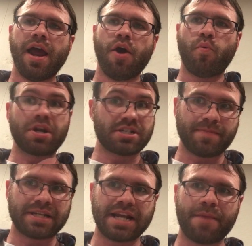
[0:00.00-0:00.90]
what are
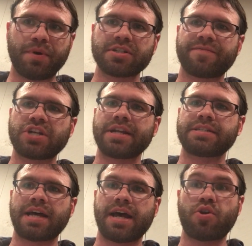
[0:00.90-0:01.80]
some examples of
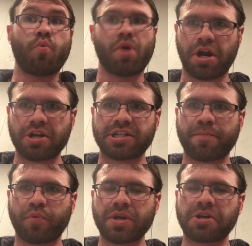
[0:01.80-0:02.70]
genocide, what are
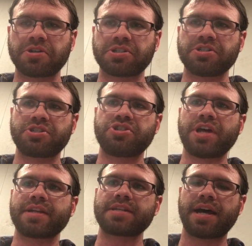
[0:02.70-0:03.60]
some precursors to
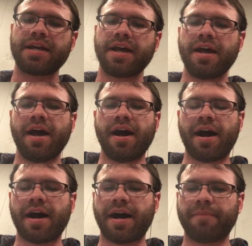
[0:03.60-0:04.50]
genocide,
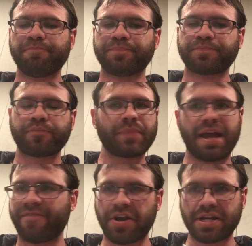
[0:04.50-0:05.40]
and
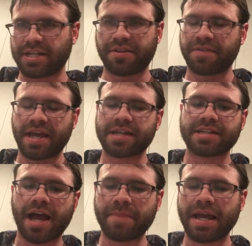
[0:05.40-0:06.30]
various other things.
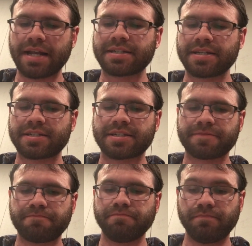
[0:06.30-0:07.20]
I mean, it
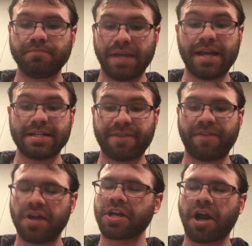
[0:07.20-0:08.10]
is a
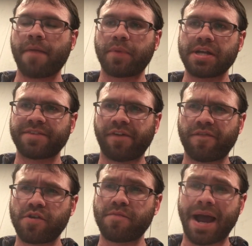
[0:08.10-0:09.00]
fairly comprehensive
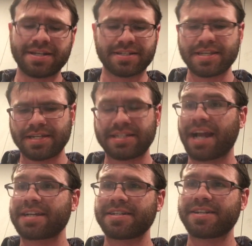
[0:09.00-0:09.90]
overview. Mine is the
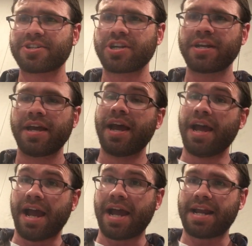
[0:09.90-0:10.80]
second edition,
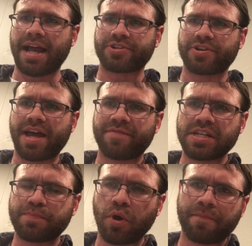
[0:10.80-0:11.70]
and I actually have
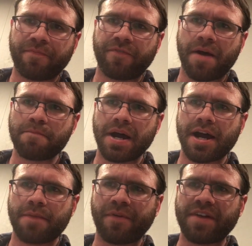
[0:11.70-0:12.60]
this book from
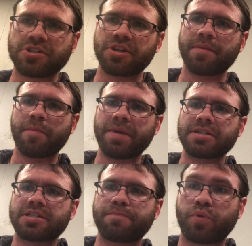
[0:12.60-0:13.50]
Professor
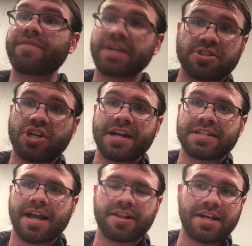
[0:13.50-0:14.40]
Lieberman's previous
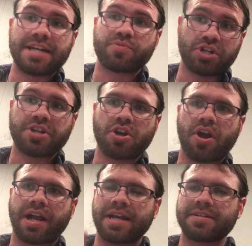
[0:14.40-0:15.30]
genocide class, which I
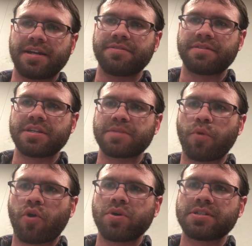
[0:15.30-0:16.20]
took, and this
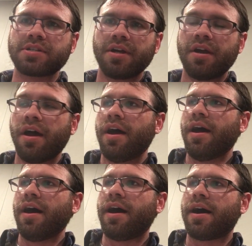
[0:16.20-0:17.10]
book was
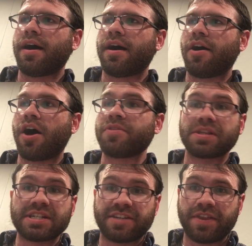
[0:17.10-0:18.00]
on the
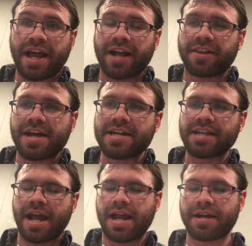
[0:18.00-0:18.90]
list for that
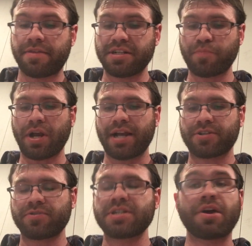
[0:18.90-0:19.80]
class. And this book
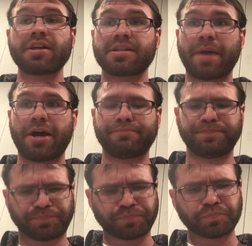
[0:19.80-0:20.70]
actually talks about
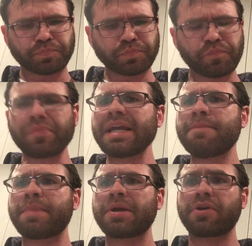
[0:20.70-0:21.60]

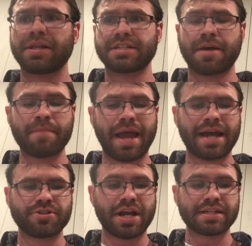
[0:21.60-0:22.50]
imperialism
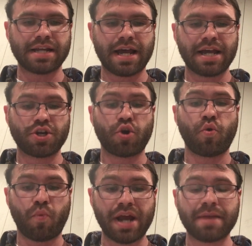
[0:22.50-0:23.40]
and genocide
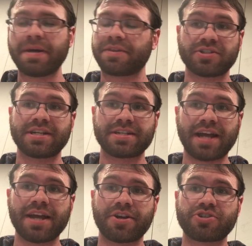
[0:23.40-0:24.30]
quite a bit. There's an
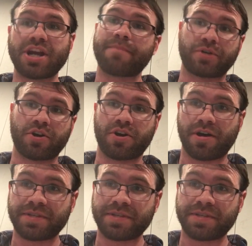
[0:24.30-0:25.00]
entire chapter on